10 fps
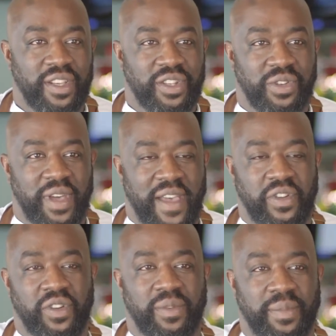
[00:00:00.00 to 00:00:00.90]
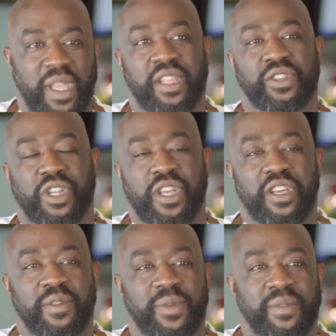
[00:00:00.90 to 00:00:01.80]
So after meeting
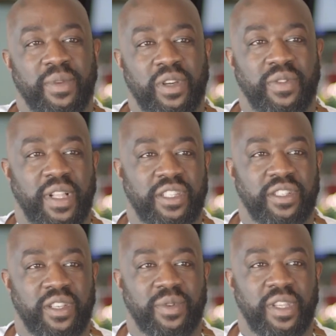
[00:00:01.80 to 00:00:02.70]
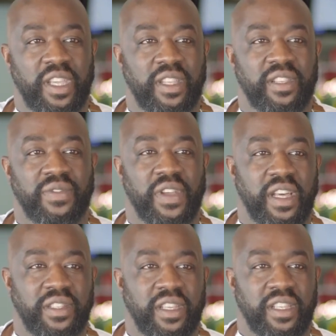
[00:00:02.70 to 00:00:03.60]
Jim and building a relationship with he and his
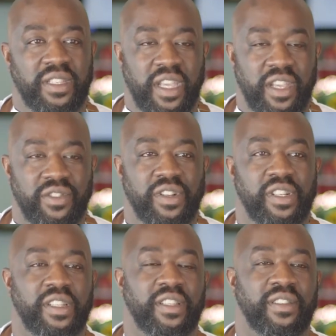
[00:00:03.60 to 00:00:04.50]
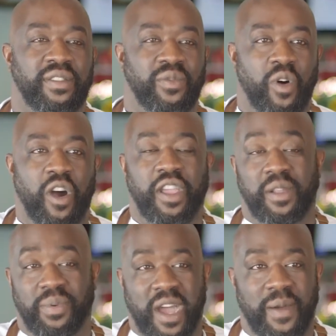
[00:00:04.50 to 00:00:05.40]
fiance Cassandra and walking
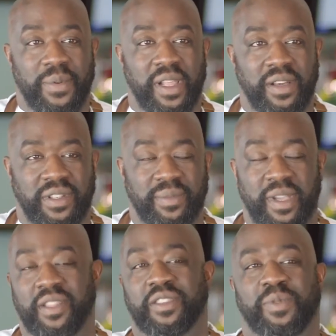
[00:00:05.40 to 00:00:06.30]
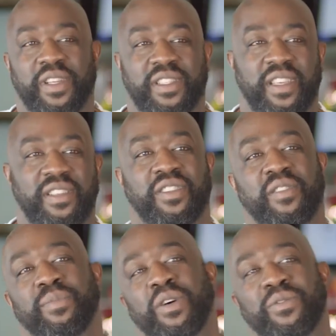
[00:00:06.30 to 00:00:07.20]
the property, I was like, man, this place has
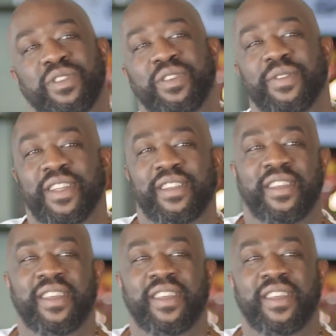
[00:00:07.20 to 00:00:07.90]
good bones to it.